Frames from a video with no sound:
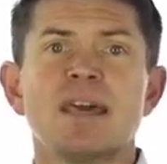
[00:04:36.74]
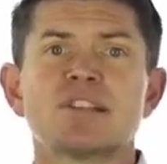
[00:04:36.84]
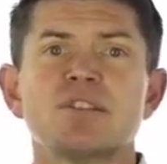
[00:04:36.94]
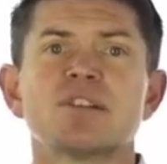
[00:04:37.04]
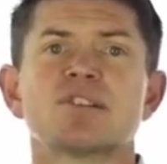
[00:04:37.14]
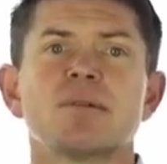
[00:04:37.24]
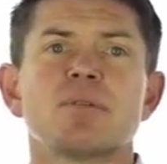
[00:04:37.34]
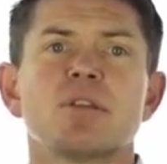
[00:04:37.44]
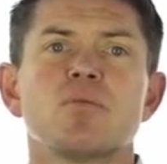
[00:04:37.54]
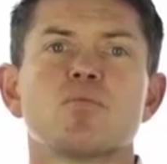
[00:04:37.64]
It's in this
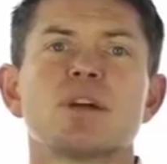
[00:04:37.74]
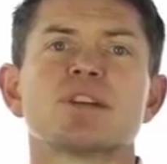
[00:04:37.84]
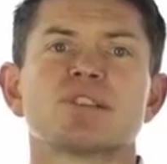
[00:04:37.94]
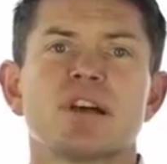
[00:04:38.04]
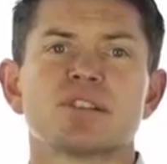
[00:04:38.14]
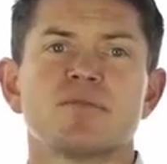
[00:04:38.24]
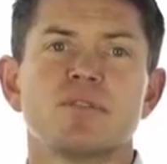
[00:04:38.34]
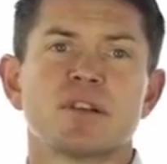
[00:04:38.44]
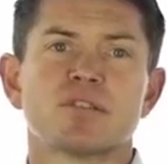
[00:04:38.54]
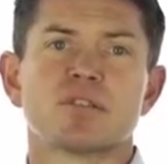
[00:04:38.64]
step that you reassess if
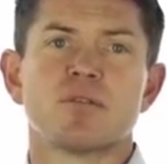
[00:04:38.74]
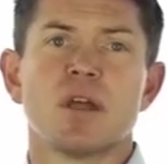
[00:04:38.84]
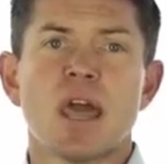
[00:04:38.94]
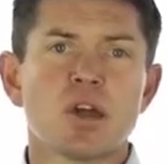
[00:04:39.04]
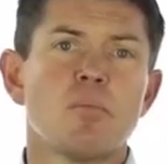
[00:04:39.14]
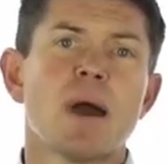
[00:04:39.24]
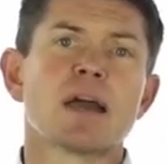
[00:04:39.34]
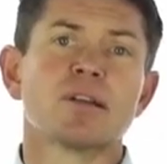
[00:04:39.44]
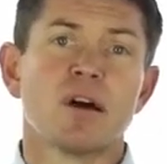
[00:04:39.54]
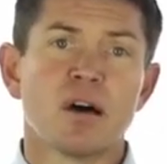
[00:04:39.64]
necessary and go
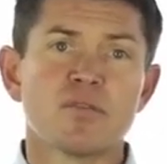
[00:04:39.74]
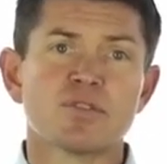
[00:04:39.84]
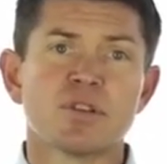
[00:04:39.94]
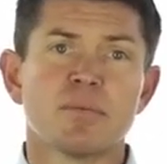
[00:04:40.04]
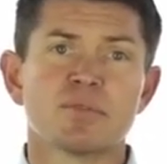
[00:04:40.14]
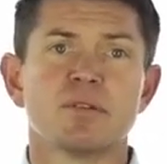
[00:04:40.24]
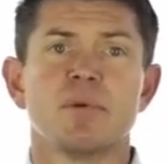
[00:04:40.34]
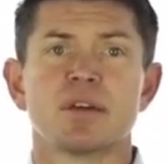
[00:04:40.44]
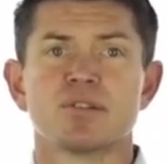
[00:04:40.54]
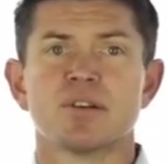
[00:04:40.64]
back to other steps to
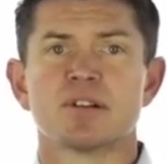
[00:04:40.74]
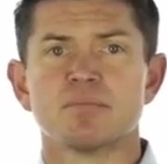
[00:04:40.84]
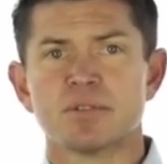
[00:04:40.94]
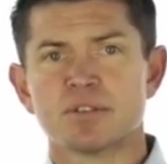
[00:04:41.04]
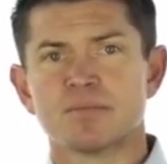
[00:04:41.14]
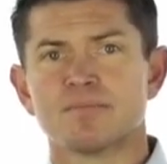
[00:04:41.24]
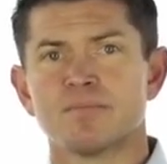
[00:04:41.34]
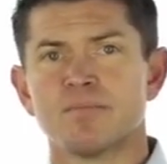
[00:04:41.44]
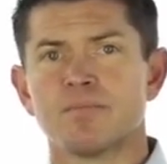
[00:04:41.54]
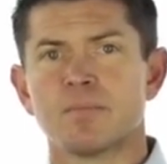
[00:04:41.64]
make adjustments.
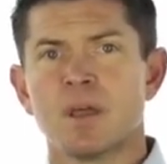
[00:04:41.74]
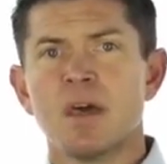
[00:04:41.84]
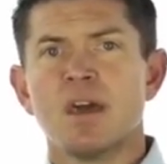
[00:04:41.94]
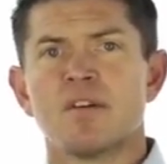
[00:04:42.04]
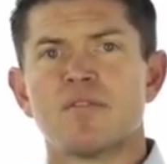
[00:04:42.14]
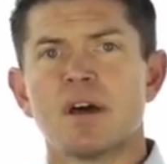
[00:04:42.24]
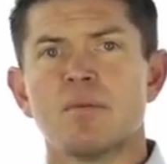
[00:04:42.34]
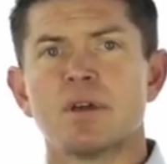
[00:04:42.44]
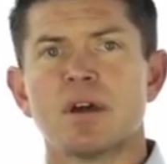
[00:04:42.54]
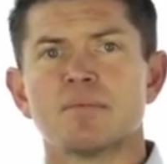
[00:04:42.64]
And
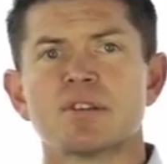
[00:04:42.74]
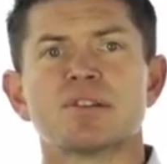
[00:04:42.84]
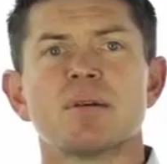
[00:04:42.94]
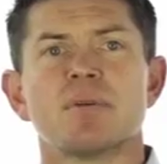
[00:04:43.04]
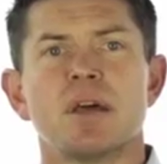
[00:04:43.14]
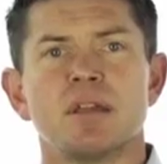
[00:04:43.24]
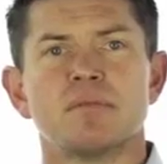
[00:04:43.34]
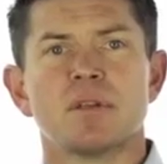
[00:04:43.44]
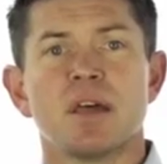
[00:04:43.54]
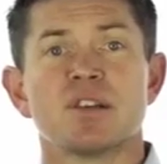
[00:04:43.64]
finally, we come to step eight,
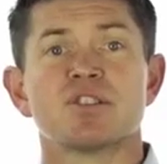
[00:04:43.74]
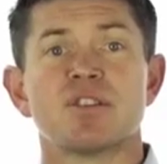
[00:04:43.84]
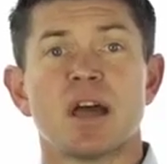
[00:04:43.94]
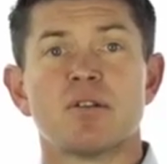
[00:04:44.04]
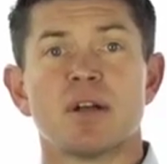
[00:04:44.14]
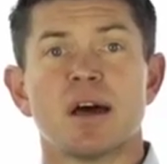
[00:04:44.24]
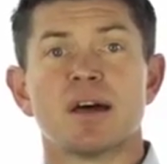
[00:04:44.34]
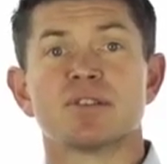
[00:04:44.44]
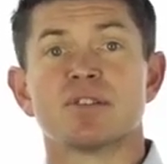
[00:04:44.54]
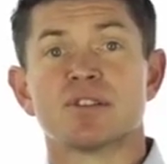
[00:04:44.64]

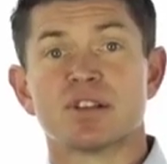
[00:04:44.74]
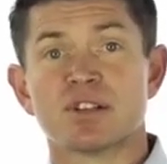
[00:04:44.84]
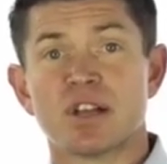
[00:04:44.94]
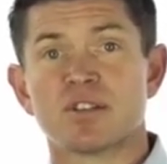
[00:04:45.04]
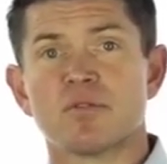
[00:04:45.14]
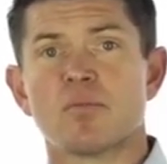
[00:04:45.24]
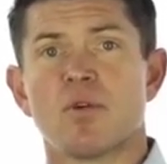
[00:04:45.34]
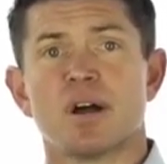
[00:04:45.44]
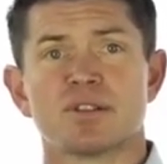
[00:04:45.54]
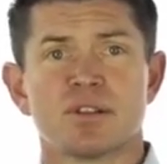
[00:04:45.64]
standardize the successful
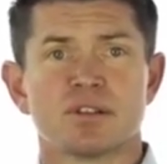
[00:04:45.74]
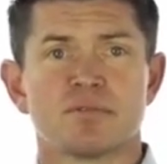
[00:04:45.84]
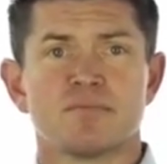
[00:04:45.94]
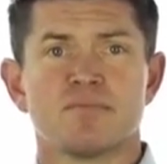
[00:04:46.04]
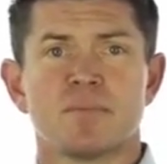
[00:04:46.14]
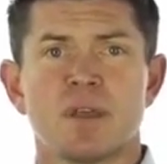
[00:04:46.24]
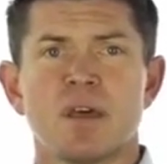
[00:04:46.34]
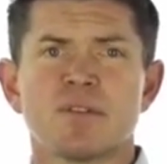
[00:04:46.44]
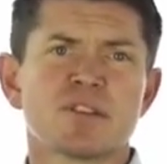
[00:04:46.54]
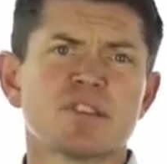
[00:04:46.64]
process.
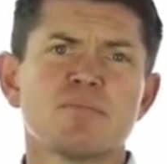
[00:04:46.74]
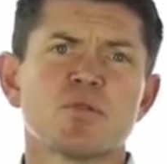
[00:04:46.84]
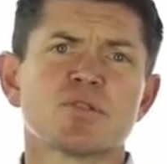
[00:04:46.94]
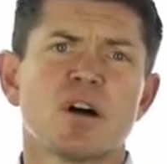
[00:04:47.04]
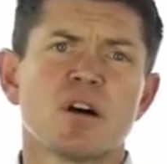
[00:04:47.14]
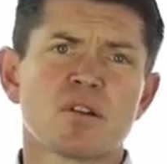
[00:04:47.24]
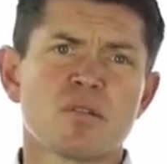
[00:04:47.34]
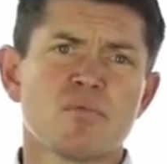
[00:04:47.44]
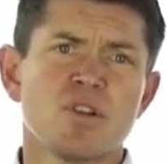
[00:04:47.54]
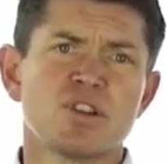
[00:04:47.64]
This is the most
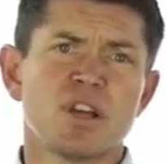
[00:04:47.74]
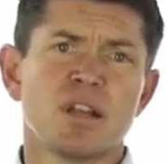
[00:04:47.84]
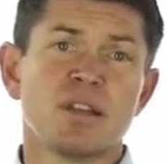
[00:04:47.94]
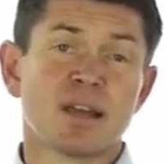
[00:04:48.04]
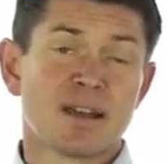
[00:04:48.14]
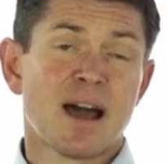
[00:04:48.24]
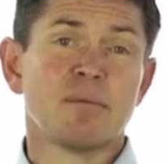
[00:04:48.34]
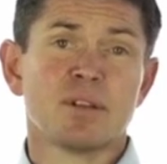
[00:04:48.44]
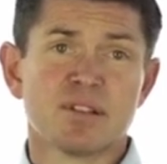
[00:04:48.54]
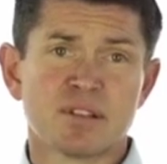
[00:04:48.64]
underappreciated and
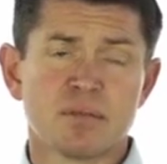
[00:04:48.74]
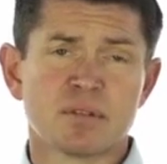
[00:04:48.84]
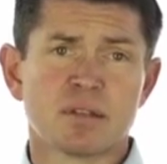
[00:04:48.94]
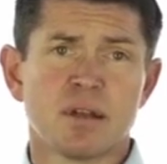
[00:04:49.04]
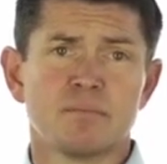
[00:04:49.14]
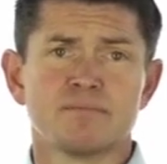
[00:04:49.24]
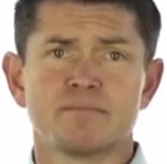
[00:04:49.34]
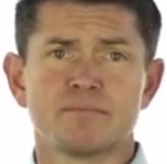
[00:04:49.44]
commonly skipped step.